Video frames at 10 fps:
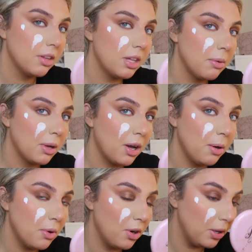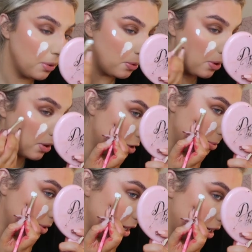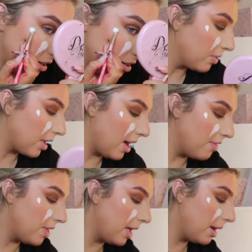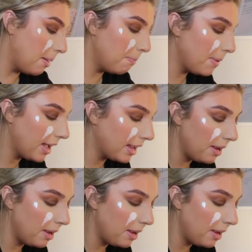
There we go, we've got a little top of the head, and then back